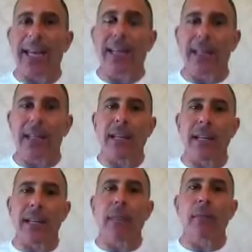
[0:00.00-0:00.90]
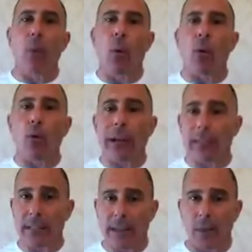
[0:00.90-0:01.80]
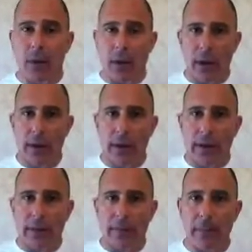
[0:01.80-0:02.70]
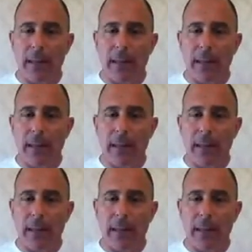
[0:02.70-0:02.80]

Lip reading: it's going to need more rest and recovery.